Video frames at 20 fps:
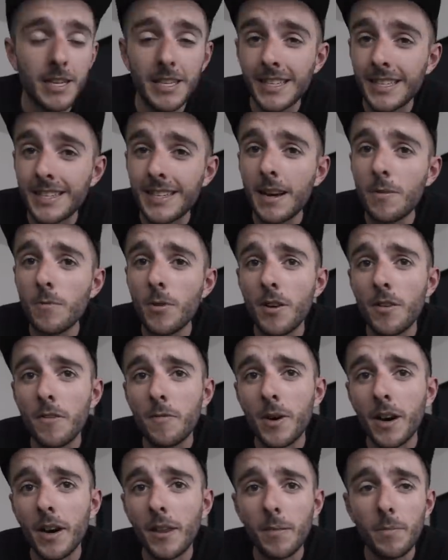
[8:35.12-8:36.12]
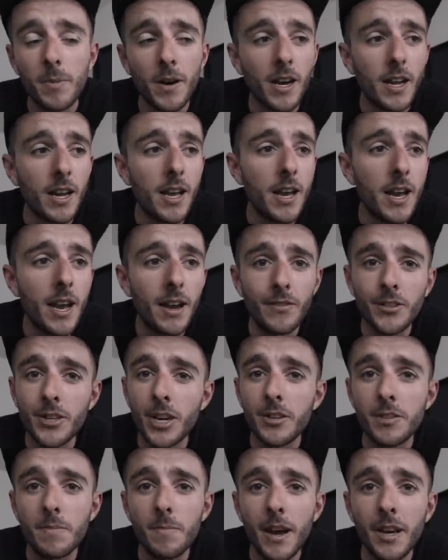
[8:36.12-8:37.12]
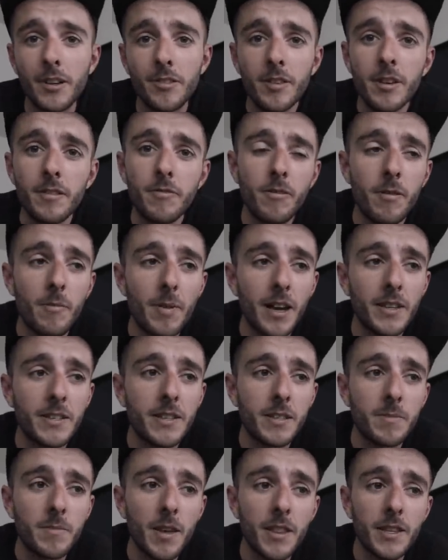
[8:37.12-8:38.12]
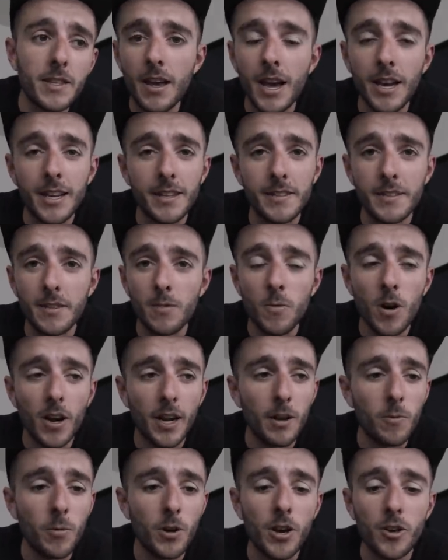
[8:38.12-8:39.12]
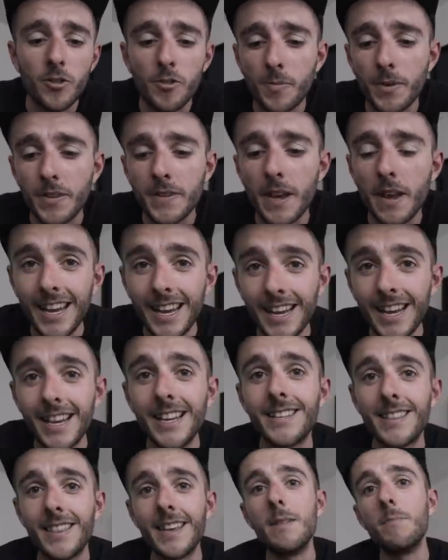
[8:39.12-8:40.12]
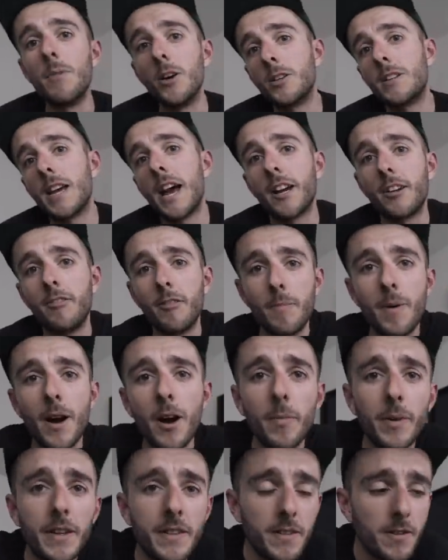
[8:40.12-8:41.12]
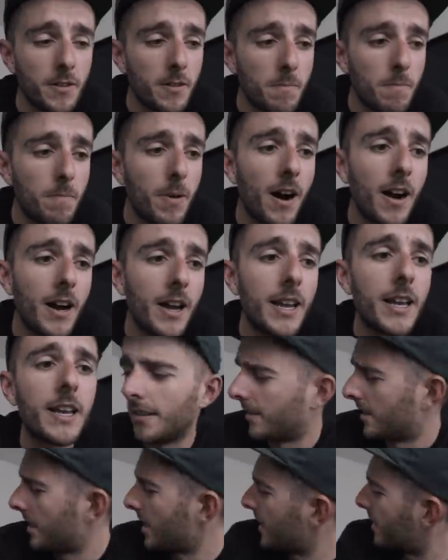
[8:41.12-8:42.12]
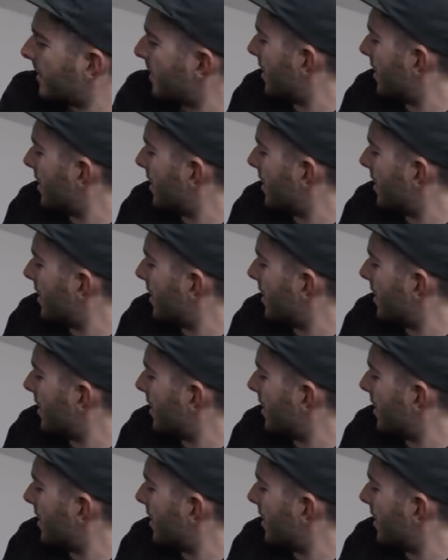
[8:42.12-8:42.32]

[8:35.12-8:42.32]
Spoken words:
but it's the same one off my other bike. Haven't changed the battery for about 6 months and it's still working 100%. It is the most accurate power meter you can buy. I guess